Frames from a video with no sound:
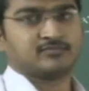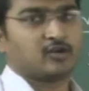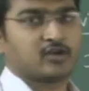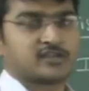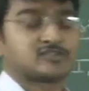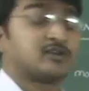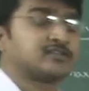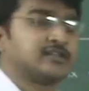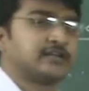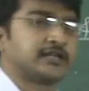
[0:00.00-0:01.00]
Okay, it's not
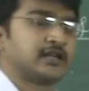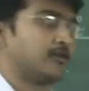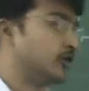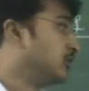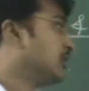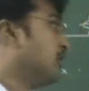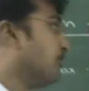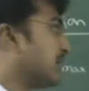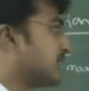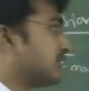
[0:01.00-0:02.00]
theoretical value,
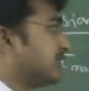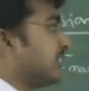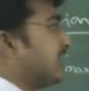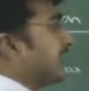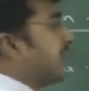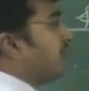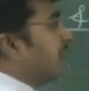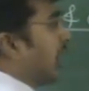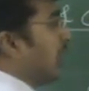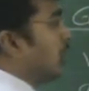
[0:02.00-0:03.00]
but the theoretical
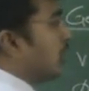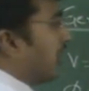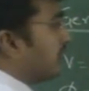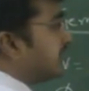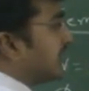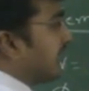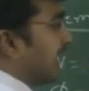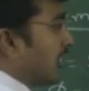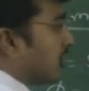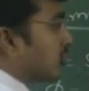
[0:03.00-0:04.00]
value of the
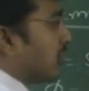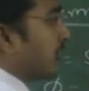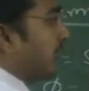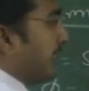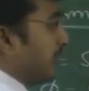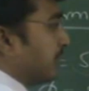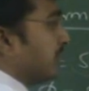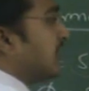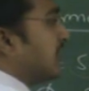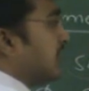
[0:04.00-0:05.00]
electron beam
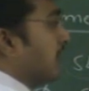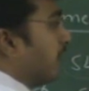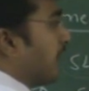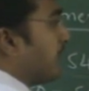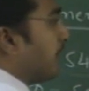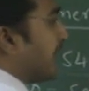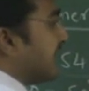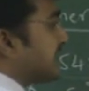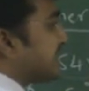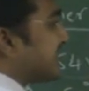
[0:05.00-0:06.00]

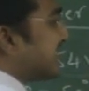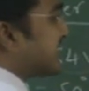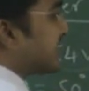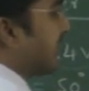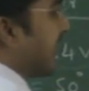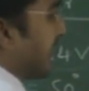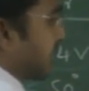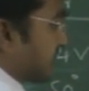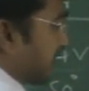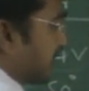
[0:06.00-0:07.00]
1.65
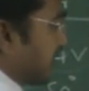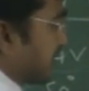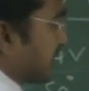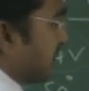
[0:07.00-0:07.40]
angstroms,